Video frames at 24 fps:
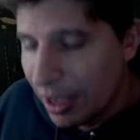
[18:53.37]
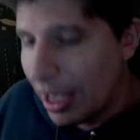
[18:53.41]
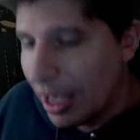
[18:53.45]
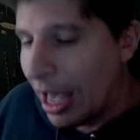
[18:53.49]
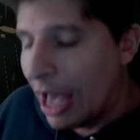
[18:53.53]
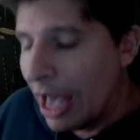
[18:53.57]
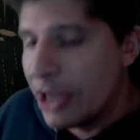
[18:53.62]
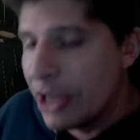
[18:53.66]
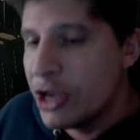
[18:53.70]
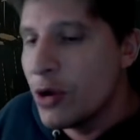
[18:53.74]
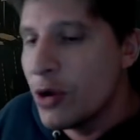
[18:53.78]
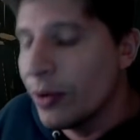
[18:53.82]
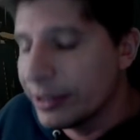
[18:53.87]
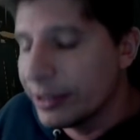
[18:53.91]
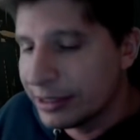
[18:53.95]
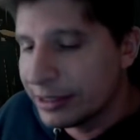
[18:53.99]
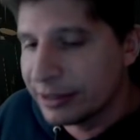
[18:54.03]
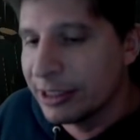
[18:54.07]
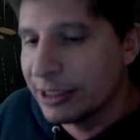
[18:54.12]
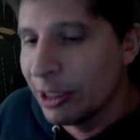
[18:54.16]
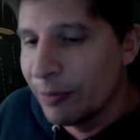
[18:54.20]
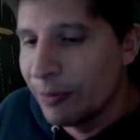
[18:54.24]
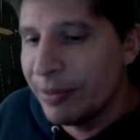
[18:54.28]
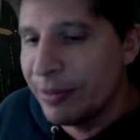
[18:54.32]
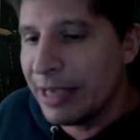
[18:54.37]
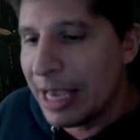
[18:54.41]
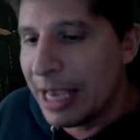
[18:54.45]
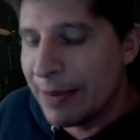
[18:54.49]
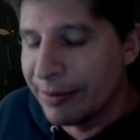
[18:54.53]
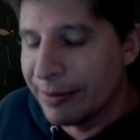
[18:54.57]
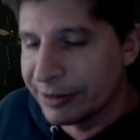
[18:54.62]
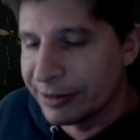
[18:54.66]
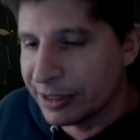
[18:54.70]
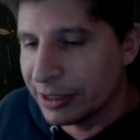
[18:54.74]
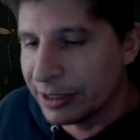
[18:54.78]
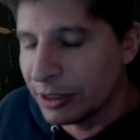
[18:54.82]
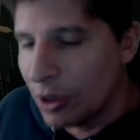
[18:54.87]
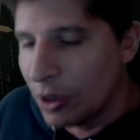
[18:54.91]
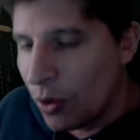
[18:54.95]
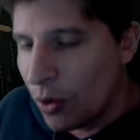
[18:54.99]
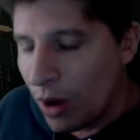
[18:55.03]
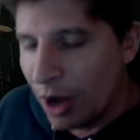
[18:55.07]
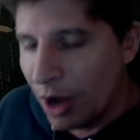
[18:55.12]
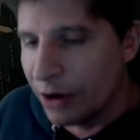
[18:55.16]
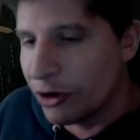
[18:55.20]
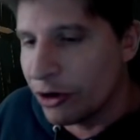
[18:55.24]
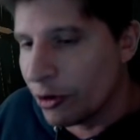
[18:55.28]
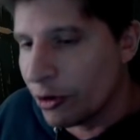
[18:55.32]
and you would still be able to go
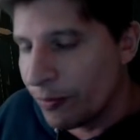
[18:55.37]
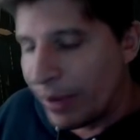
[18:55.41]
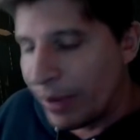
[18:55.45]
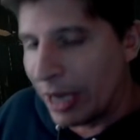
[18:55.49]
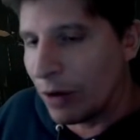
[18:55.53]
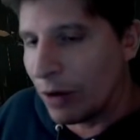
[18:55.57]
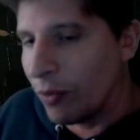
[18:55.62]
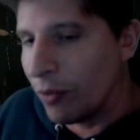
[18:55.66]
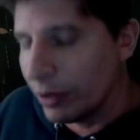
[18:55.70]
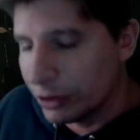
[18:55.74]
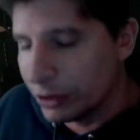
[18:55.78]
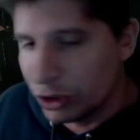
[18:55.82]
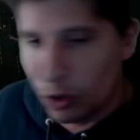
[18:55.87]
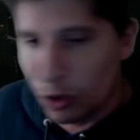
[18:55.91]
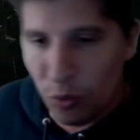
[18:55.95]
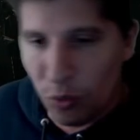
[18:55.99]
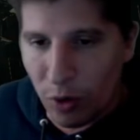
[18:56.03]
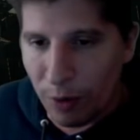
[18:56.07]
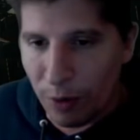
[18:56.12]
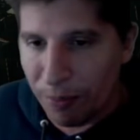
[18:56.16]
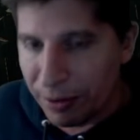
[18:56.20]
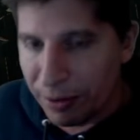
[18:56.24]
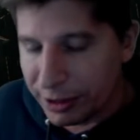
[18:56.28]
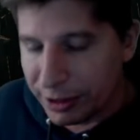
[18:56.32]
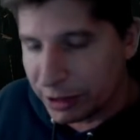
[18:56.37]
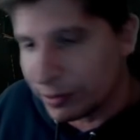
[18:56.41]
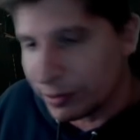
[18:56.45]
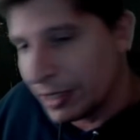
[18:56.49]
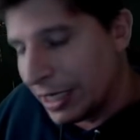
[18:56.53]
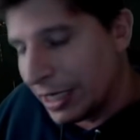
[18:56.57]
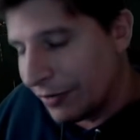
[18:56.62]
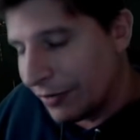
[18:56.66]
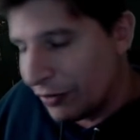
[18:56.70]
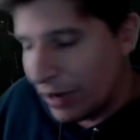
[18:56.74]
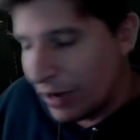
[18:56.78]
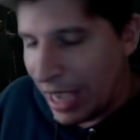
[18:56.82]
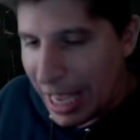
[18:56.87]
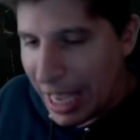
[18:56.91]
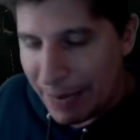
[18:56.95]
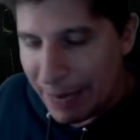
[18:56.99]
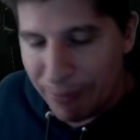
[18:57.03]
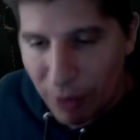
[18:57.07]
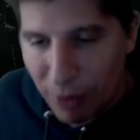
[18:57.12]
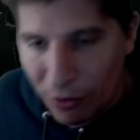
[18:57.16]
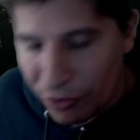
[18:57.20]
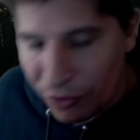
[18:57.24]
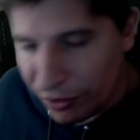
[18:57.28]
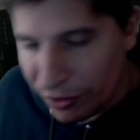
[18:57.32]
under back 1-2 1+3 if you
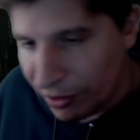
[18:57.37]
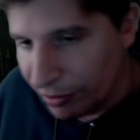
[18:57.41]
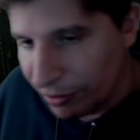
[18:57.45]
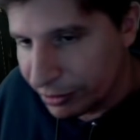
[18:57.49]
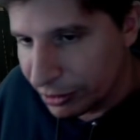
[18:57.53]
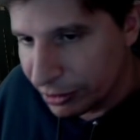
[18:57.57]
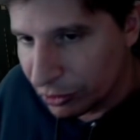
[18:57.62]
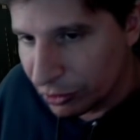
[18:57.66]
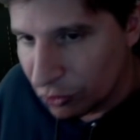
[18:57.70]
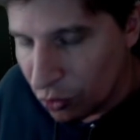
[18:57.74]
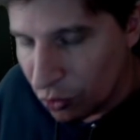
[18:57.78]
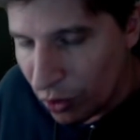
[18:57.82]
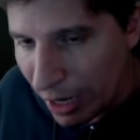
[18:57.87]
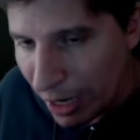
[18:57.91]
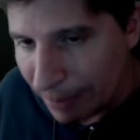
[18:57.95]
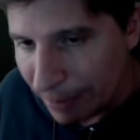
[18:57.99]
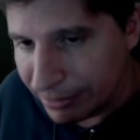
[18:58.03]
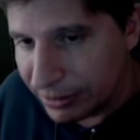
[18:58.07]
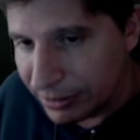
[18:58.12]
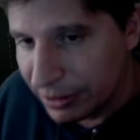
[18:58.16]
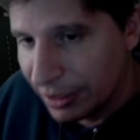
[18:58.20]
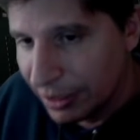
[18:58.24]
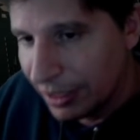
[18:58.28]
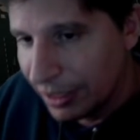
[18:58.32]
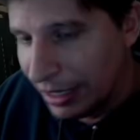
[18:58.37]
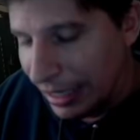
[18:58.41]
had both of those equipped